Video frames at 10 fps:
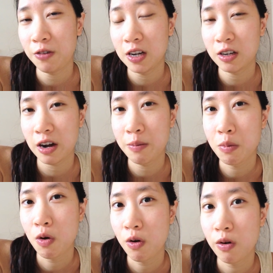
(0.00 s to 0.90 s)
FaceTime
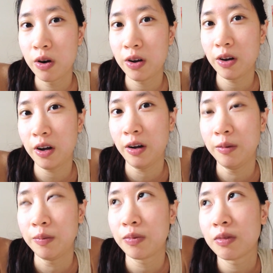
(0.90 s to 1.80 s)
more
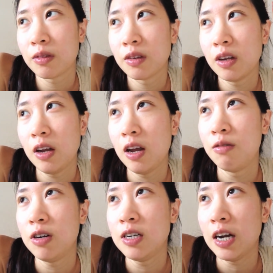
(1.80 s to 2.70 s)

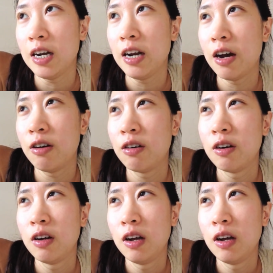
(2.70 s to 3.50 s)
every day now,